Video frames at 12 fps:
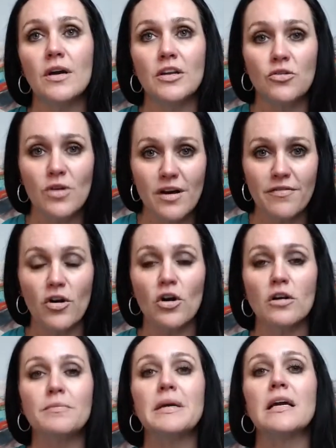and you have
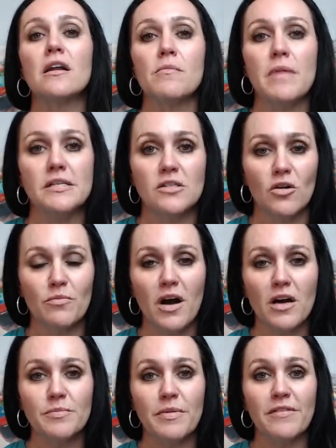heard me get on my
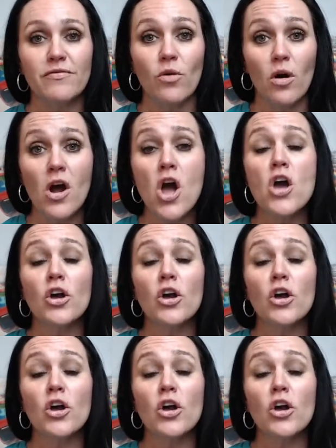soapbox before,